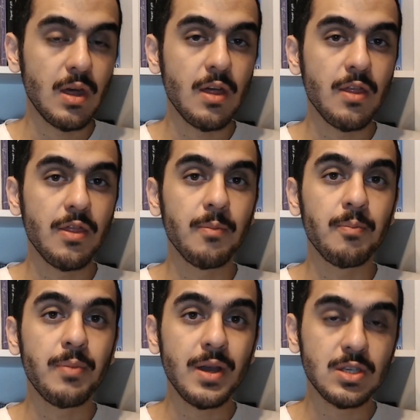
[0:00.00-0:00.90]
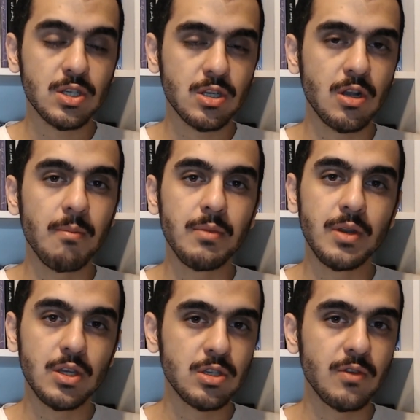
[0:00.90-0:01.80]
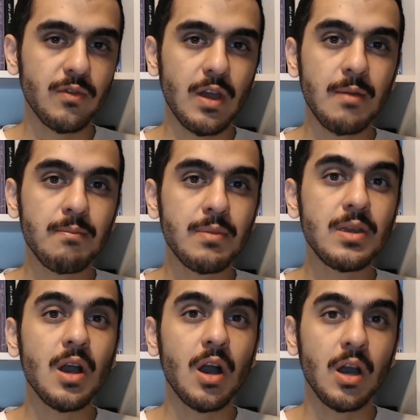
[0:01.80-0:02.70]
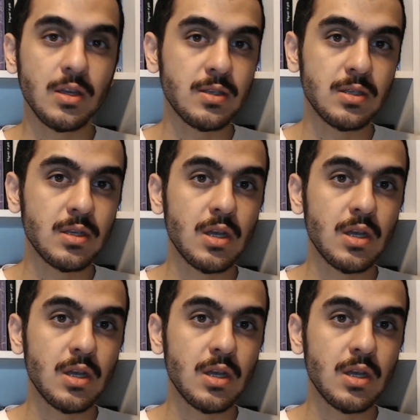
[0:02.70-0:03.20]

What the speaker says: The best combination of NPIs